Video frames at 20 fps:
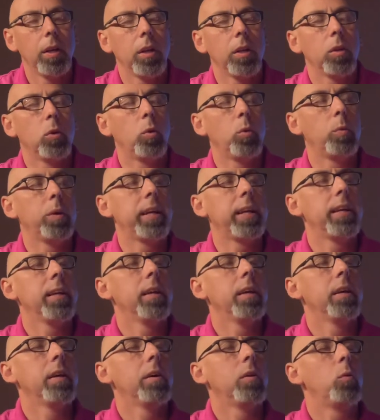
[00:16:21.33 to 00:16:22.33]
Lord, we
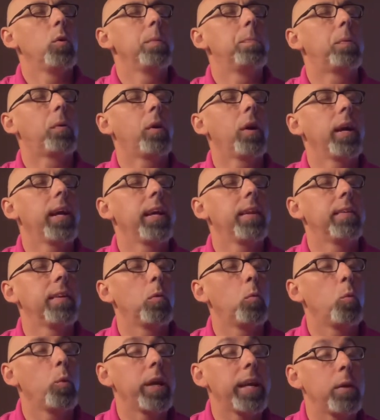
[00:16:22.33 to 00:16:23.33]
pray that
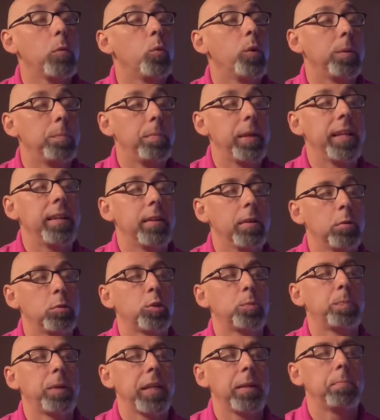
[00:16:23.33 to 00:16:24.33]
we would be those
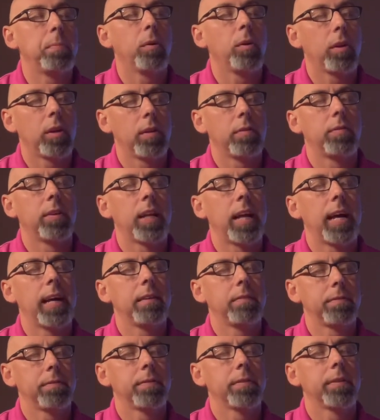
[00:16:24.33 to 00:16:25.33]
people of
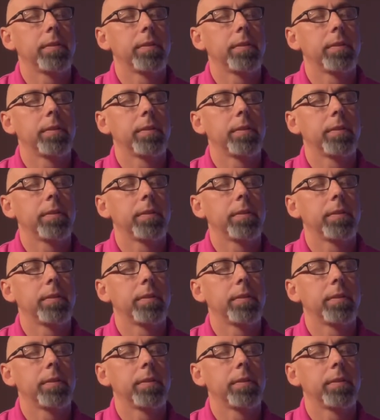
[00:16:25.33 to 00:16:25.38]
life,